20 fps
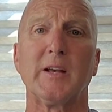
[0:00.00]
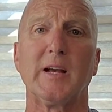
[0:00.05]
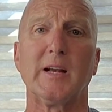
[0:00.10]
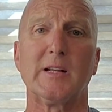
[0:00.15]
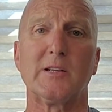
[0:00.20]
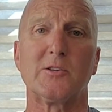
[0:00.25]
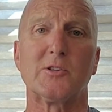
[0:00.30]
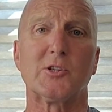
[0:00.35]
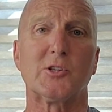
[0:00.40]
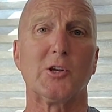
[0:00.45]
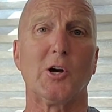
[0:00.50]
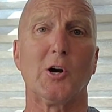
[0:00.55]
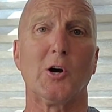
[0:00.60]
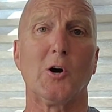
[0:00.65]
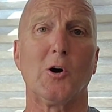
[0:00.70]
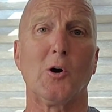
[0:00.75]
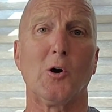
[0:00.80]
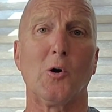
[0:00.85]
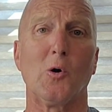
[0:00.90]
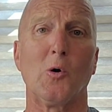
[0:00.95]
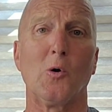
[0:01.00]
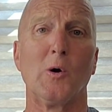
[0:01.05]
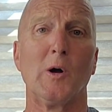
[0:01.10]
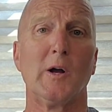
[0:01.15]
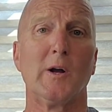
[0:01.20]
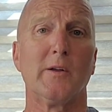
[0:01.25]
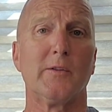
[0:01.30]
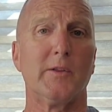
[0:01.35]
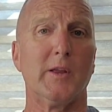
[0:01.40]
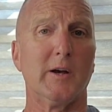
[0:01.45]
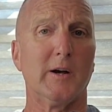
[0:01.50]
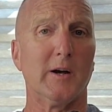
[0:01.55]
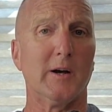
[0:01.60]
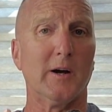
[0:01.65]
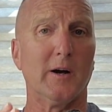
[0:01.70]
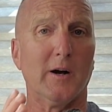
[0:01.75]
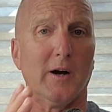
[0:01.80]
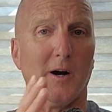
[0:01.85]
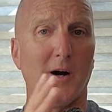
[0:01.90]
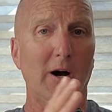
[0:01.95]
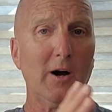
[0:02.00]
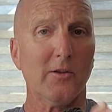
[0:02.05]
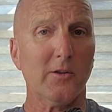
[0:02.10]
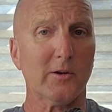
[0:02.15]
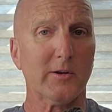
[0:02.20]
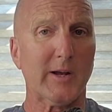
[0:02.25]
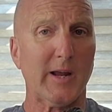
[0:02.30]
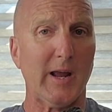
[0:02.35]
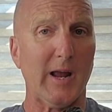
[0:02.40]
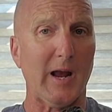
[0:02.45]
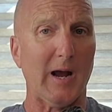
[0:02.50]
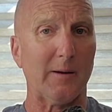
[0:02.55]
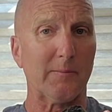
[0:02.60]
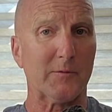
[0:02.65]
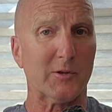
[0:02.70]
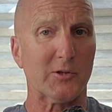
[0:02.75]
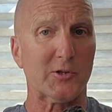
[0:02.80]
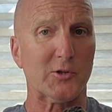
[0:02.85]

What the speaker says: And so the other camp,